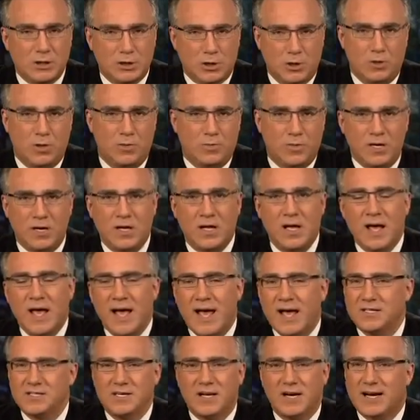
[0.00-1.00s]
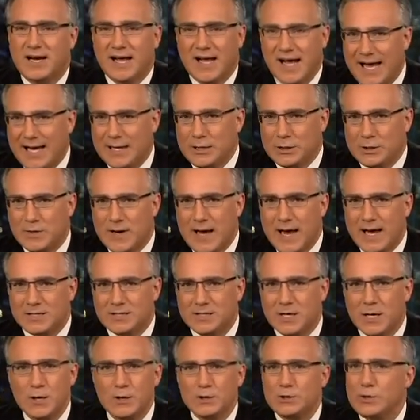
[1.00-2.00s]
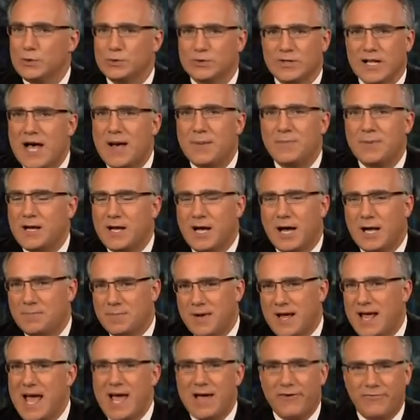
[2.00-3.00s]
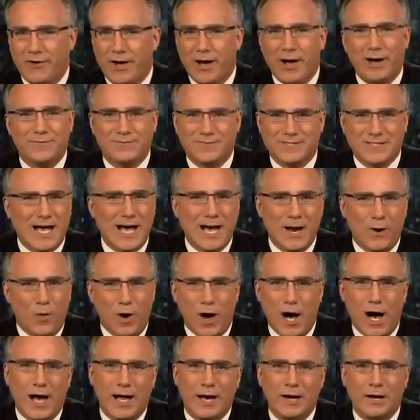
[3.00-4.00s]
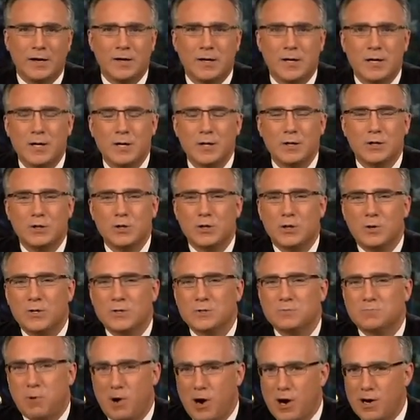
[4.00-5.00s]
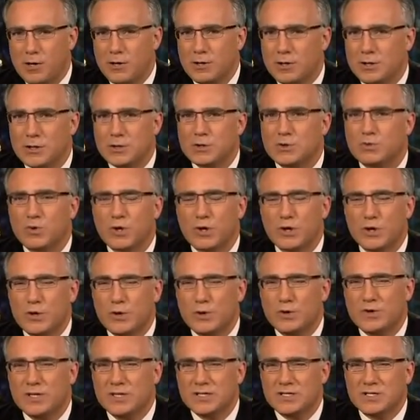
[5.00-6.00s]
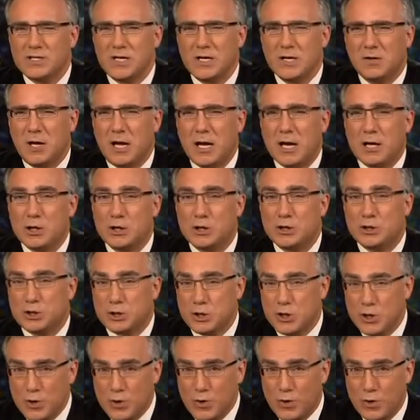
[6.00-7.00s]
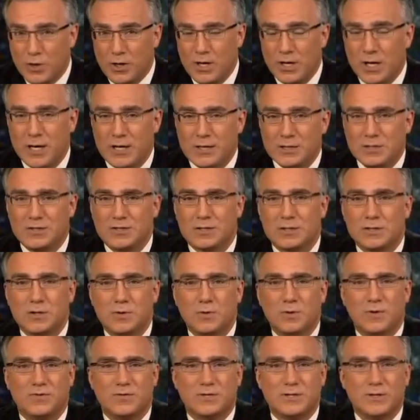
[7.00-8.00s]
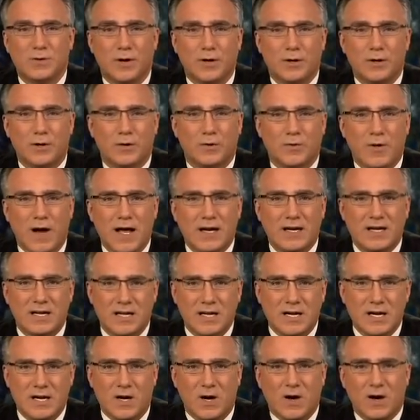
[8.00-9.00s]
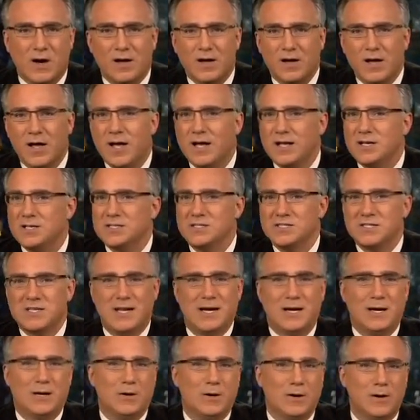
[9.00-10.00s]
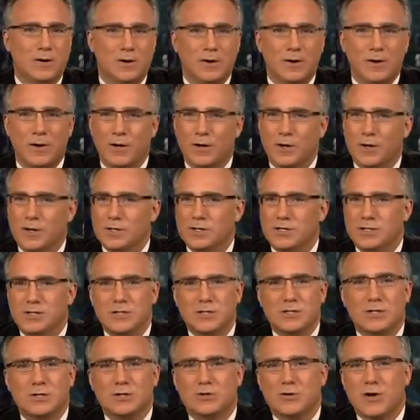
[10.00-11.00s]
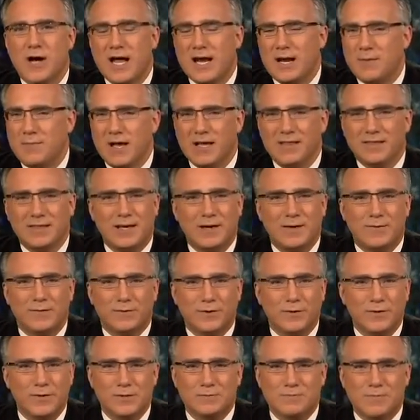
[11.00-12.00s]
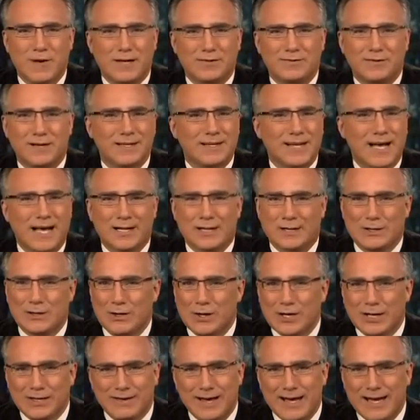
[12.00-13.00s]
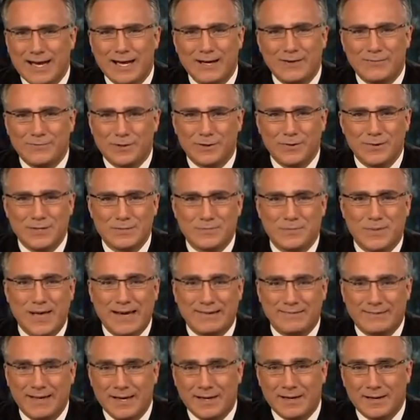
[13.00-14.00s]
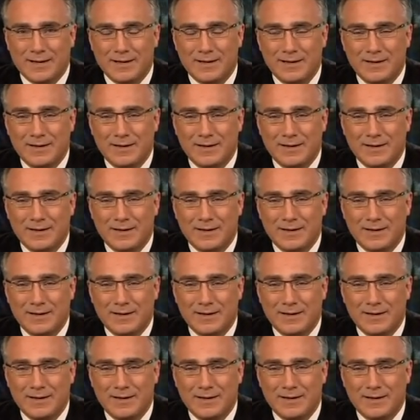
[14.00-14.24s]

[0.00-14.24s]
Schooneman, has had a contract to lobby on behalf of Taiwan. Schooneman's partner just renewed this deal in June to the tune of $200,000 a year. Senator, could you just try to make the influence peddling not look like influence peddling?